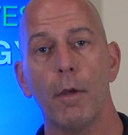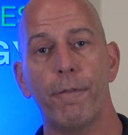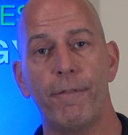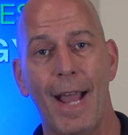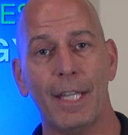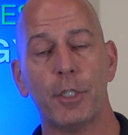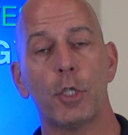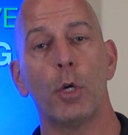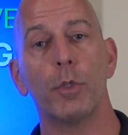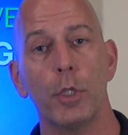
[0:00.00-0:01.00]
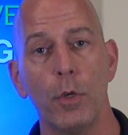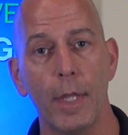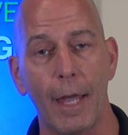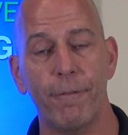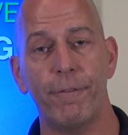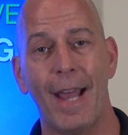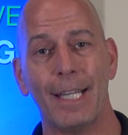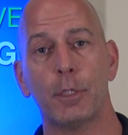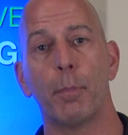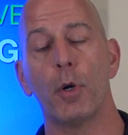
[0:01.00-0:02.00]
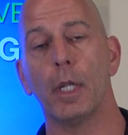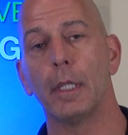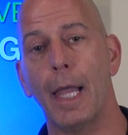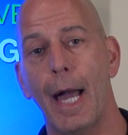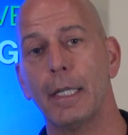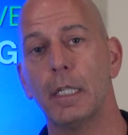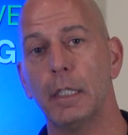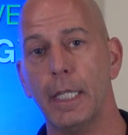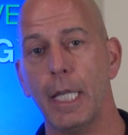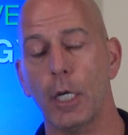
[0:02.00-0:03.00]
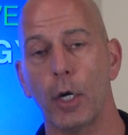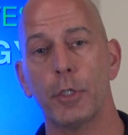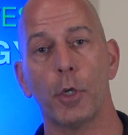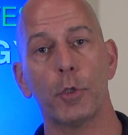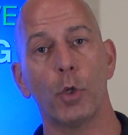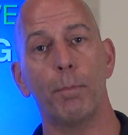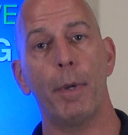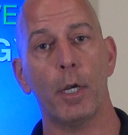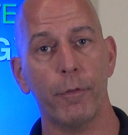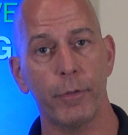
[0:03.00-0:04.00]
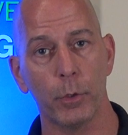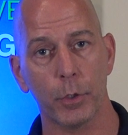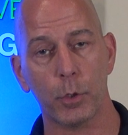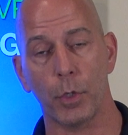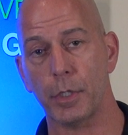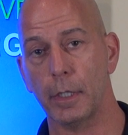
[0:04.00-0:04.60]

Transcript: Fats don't do that. Fats burn a lot cleaner. It's also a better fuel source. A